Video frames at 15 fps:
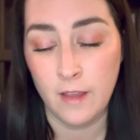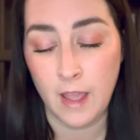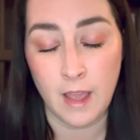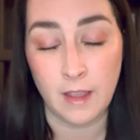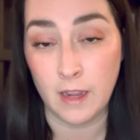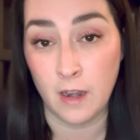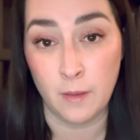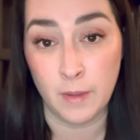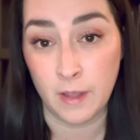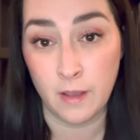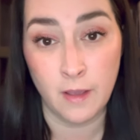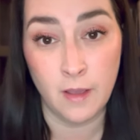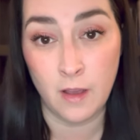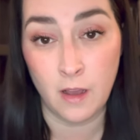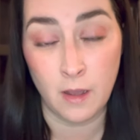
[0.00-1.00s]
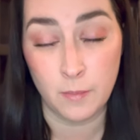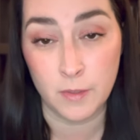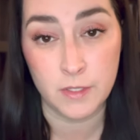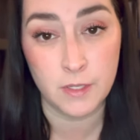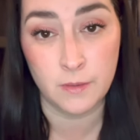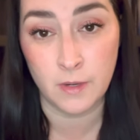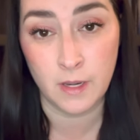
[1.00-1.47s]
economic
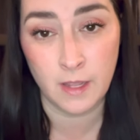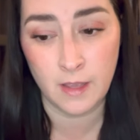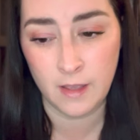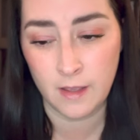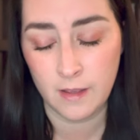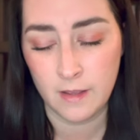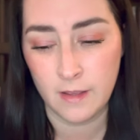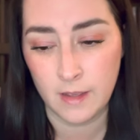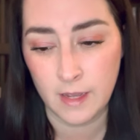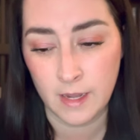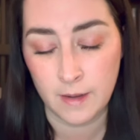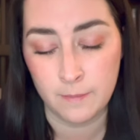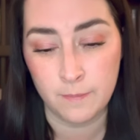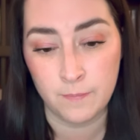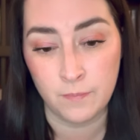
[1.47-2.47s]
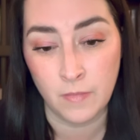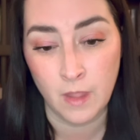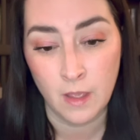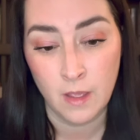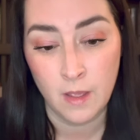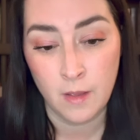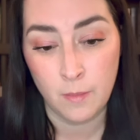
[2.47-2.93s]
opportunity. Um,
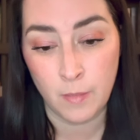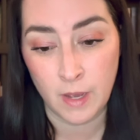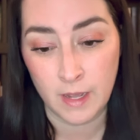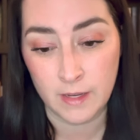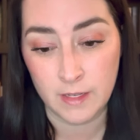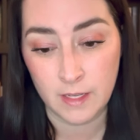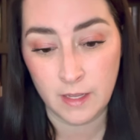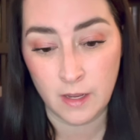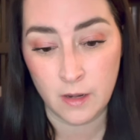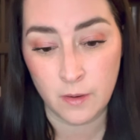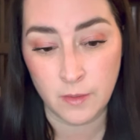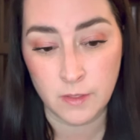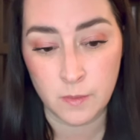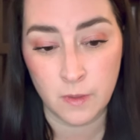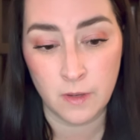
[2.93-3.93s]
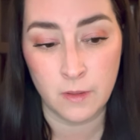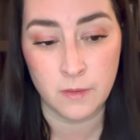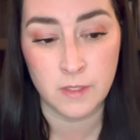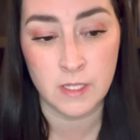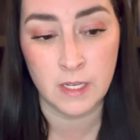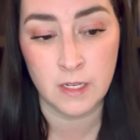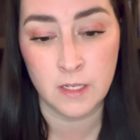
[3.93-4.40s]
but, you know, it's one of
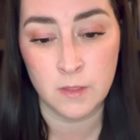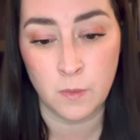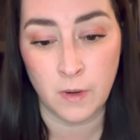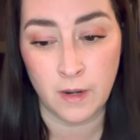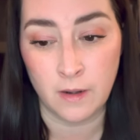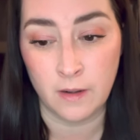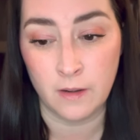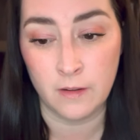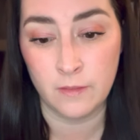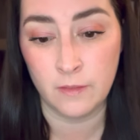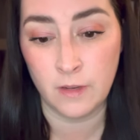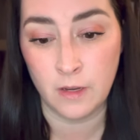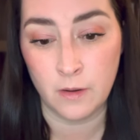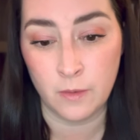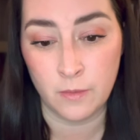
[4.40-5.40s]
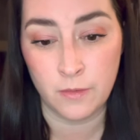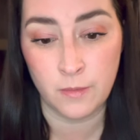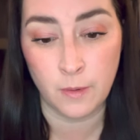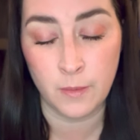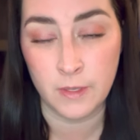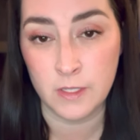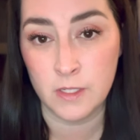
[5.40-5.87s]
those things where, you know,
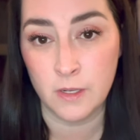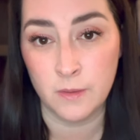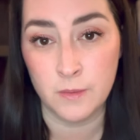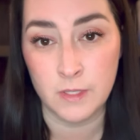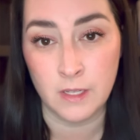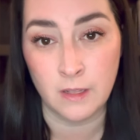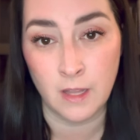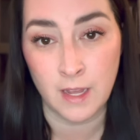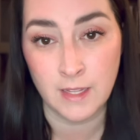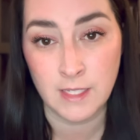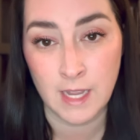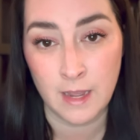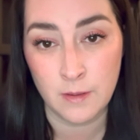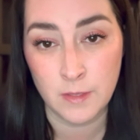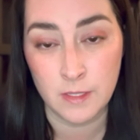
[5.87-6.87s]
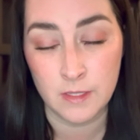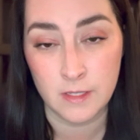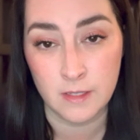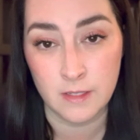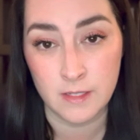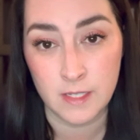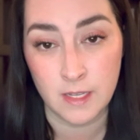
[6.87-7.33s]
throwing stones in glass houses
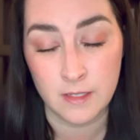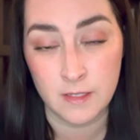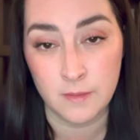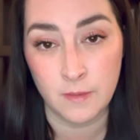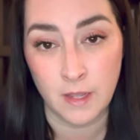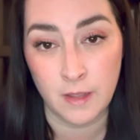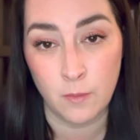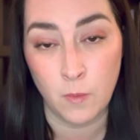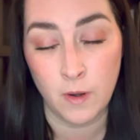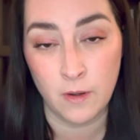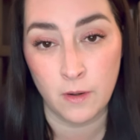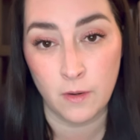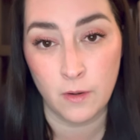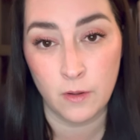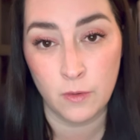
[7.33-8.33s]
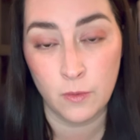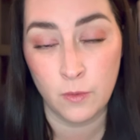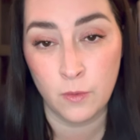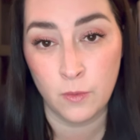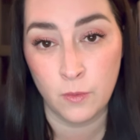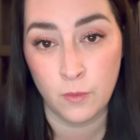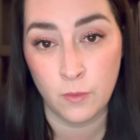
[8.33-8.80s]
in the sense of like, where,
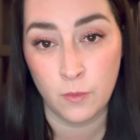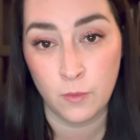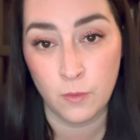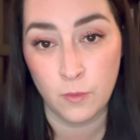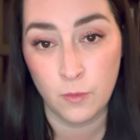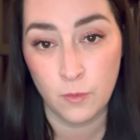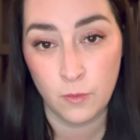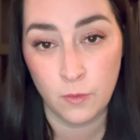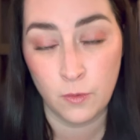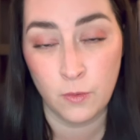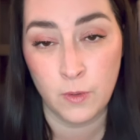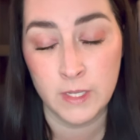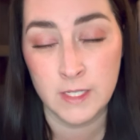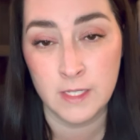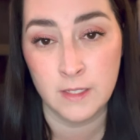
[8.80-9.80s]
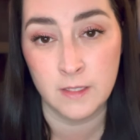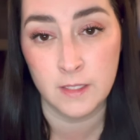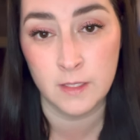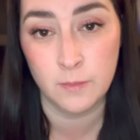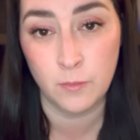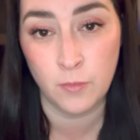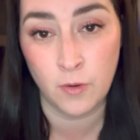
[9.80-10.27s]
who, who
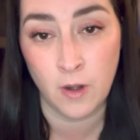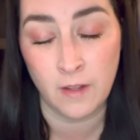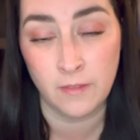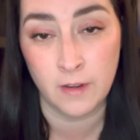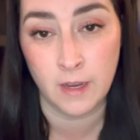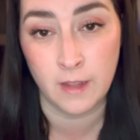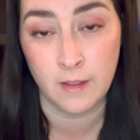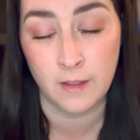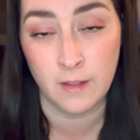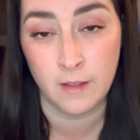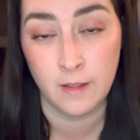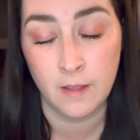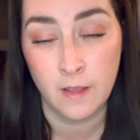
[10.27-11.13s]
isn't profiting